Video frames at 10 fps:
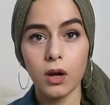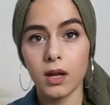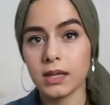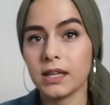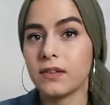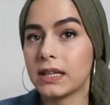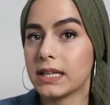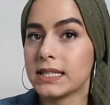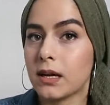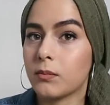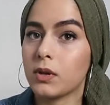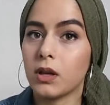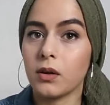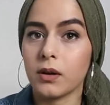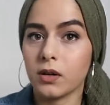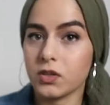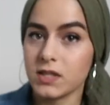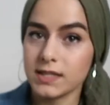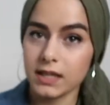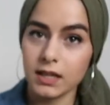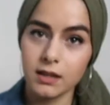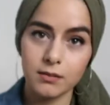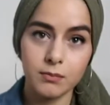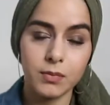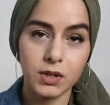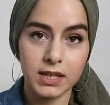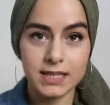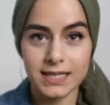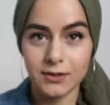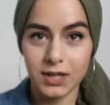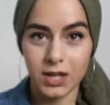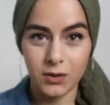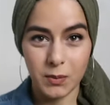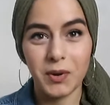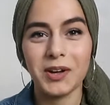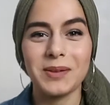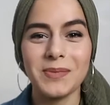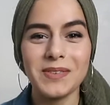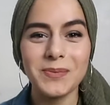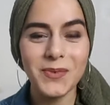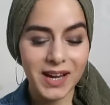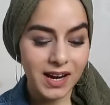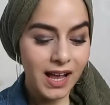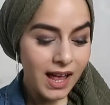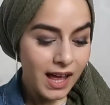I'll leave it linked down below, and I'll just like put it down here on the bottom somewhere.